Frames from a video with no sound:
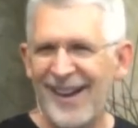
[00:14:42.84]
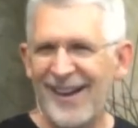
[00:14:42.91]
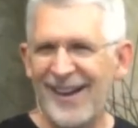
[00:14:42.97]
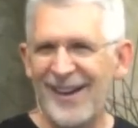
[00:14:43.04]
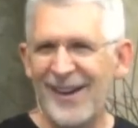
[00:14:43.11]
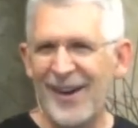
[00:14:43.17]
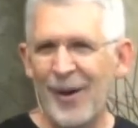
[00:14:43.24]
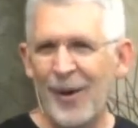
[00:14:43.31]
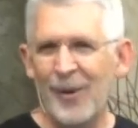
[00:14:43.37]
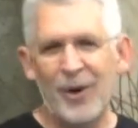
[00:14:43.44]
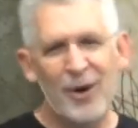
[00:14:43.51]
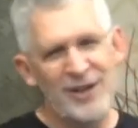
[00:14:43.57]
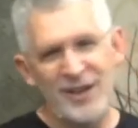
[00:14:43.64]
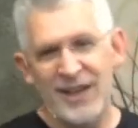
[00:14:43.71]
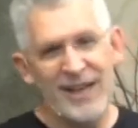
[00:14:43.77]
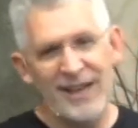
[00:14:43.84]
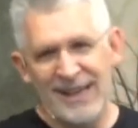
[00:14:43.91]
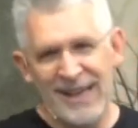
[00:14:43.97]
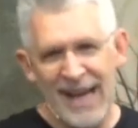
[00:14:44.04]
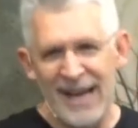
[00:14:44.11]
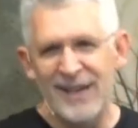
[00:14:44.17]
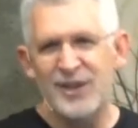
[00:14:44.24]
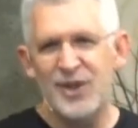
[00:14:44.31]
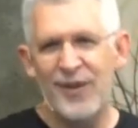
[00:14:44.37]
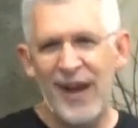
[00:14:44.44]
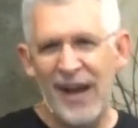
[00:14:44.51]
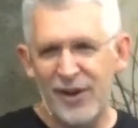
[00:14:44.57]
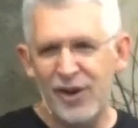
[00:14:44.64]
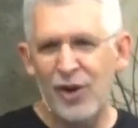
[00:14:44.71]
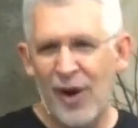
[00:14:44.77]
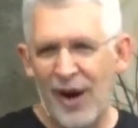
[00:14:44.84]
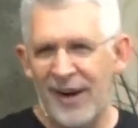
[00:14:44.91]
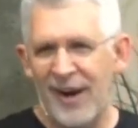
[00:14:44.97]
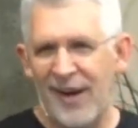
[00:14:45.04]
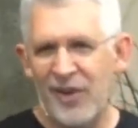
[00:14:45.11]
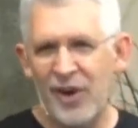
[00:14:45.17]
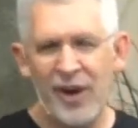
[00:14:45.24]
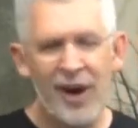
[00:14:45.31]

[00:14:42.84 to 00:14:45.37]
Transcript: you know, of course, he didn't get it, and so they had to go on and have their